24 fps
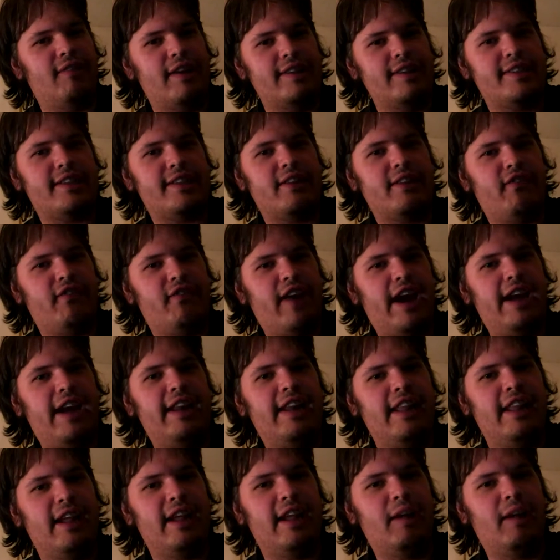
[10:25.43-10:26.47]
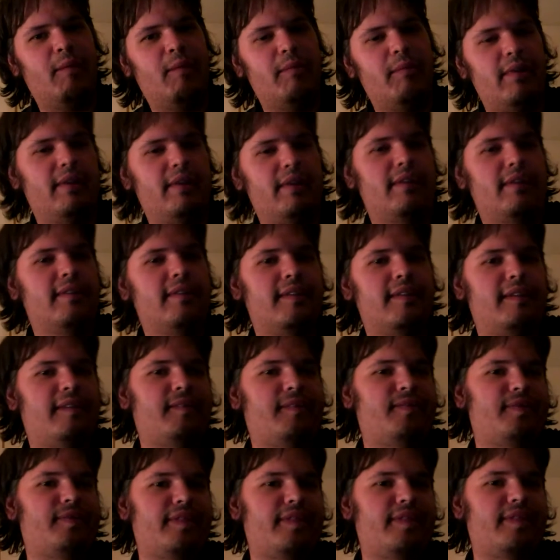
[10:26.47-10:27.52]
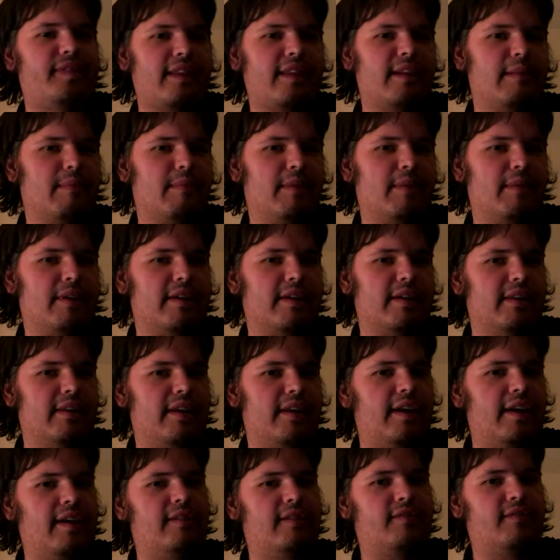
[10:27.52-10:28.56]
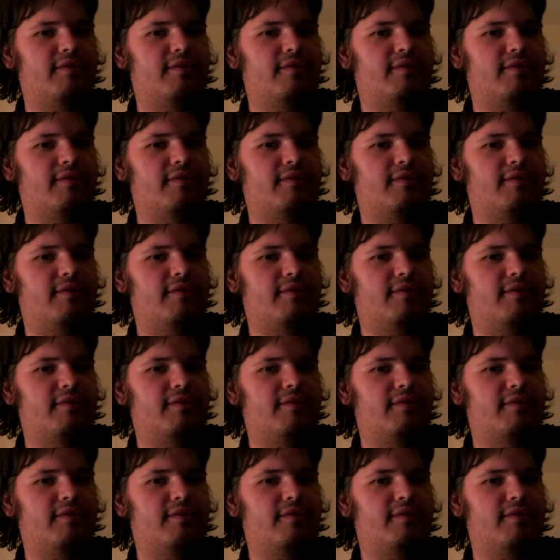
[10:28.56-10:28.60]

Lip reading: wants to find them. Like good